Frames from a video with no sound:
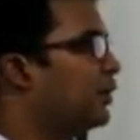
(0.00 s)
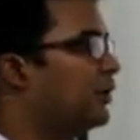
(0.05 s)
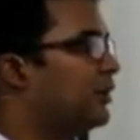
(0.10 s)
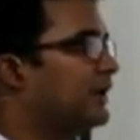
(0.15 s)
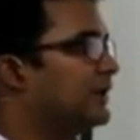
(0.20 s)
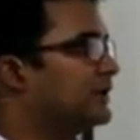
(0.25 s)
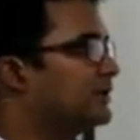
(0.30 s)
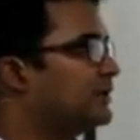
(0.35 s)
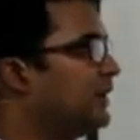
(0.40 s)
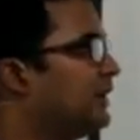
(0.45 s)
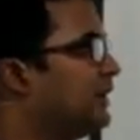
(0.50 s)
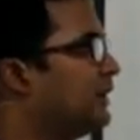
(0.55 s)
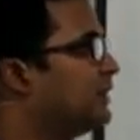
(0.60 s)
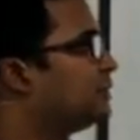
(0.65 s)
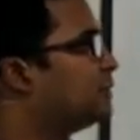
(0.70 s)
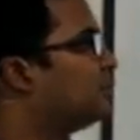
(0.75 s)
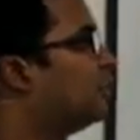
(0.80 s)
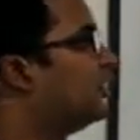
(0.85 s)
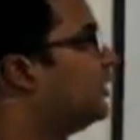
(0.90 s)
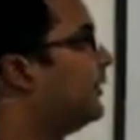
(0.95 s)
products.
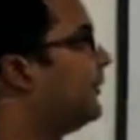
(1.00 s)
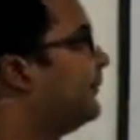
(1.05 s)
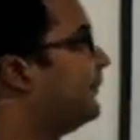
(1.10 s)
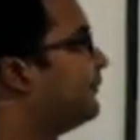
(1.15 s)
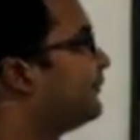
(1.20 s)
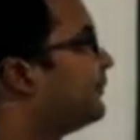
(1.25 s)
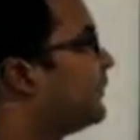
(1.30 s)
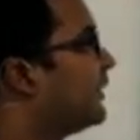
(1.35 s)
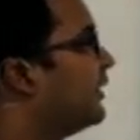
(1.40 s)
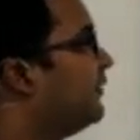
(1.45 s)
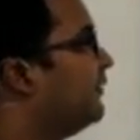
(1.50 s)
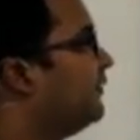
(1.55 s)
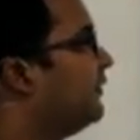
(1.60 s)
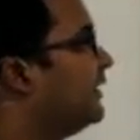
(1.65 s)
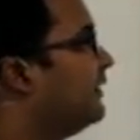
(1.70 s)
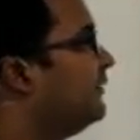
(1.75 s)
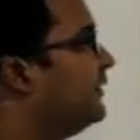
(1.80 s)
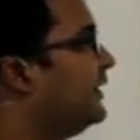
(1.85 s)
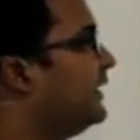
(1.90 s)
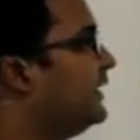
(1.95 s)
So
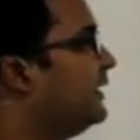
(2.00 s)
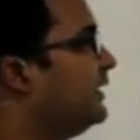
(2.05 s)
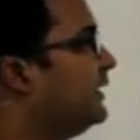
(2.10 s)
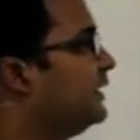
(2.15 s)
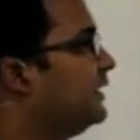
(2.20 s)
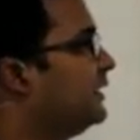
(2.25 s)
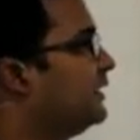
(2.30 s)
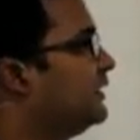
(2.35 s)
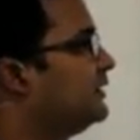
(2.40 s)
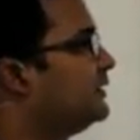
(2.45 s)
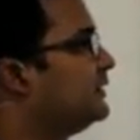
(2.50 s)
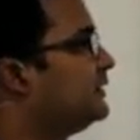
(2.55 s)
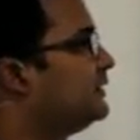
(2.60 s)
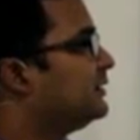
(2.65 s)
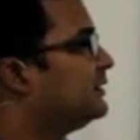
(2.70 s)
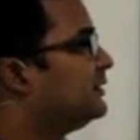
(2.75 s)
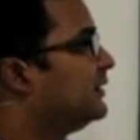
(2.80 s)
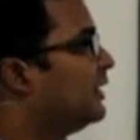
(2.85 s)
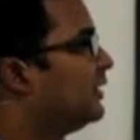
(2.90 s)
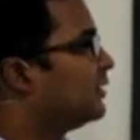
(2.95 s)
when we
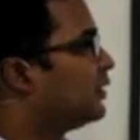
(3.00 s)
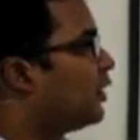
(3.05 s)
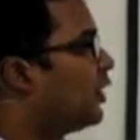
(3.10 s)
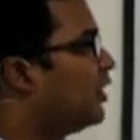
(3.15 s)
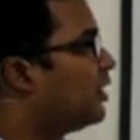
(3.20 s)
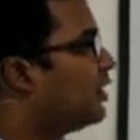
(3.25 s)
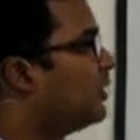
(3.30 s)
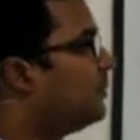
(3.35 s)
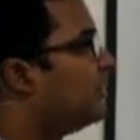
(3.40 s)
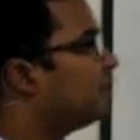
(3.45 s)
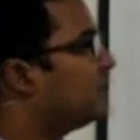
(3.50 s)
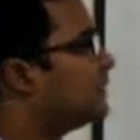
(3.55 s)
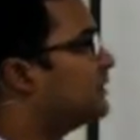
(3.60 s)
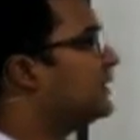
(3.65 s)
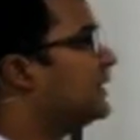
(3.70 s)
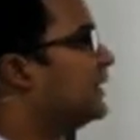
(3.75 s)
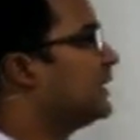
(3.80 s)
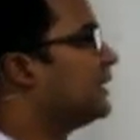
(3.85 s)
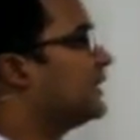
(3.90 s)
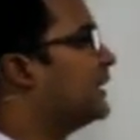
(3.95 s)
talk
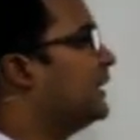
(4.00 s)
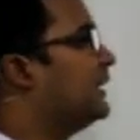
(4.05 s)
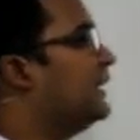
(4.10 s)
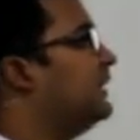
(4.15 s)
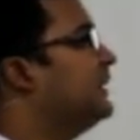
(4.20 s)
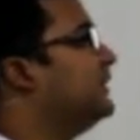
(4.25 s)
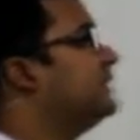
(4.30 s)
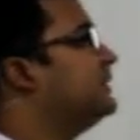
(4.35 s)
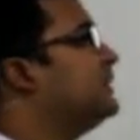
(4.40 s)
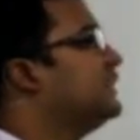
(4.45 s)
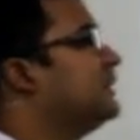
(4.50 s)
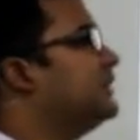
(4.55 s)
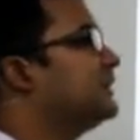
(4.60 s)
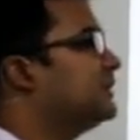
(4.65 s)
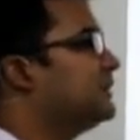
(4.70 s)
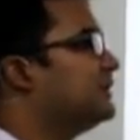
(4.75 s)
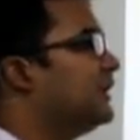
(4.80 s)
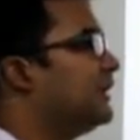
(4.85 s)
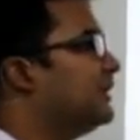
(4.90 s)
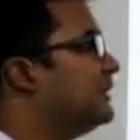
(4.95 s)
about the
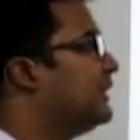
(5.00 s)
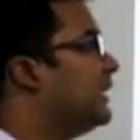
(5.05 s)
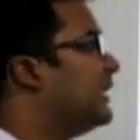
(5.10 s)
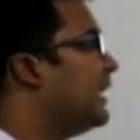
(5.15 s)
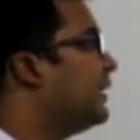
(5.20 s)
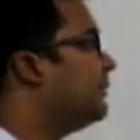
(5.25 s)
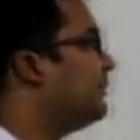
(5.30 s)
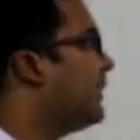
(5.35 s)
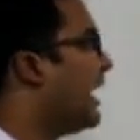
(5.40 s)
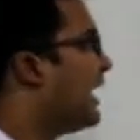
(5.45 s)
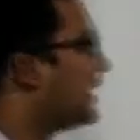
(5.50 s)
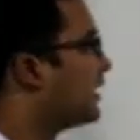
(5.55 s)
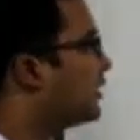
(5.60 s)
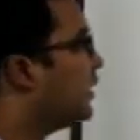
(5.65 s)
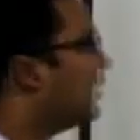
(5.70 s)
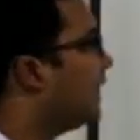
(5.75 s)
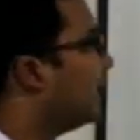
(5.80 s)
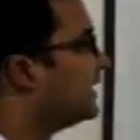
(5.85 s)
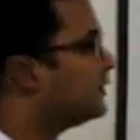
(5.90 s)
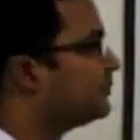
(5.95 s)
conditions, there are
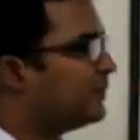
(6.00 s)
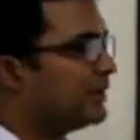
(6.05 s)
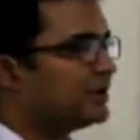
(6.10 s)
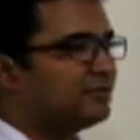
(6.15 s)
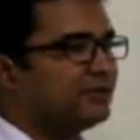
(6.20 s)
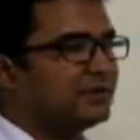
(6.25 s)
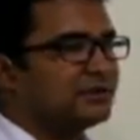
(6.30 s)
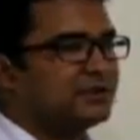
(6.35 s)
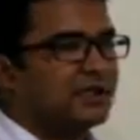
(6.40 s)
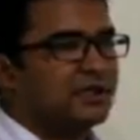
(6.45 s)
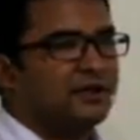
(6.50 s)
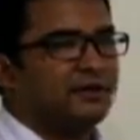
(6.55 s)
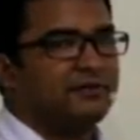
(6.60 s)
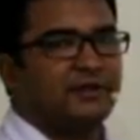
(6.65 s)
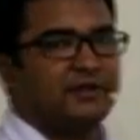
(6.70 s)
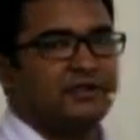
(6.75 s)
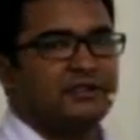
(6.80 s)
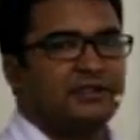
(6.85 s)
macro aspects which are